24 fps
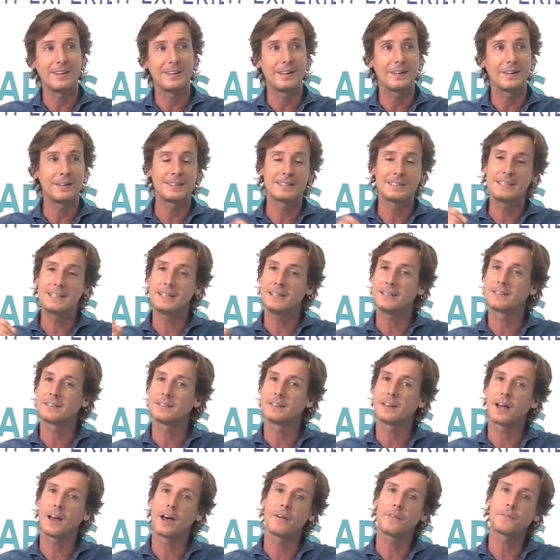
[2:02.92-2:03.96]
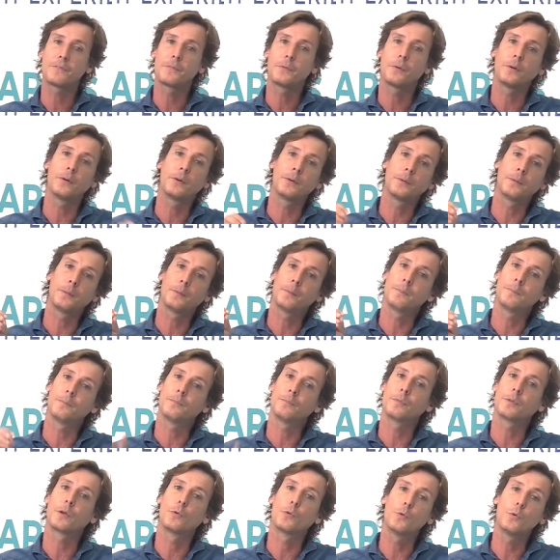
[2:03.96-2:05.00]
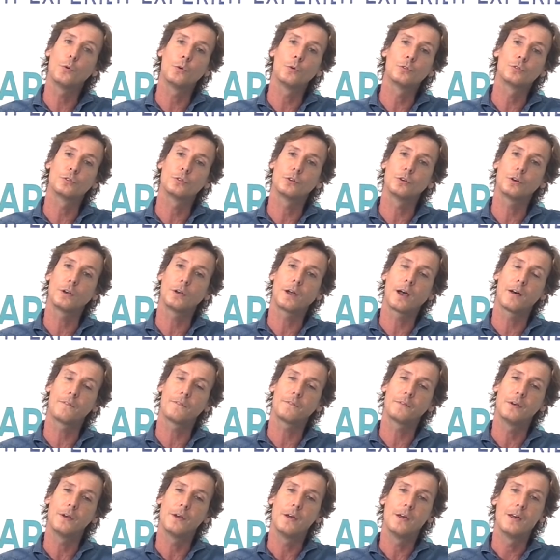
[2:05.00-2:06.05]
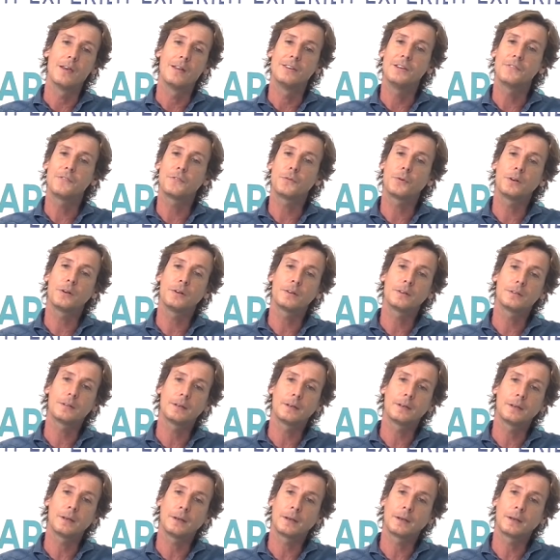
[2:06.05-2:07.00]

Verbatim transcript: seeds, it has um, roots, no? it has different uh,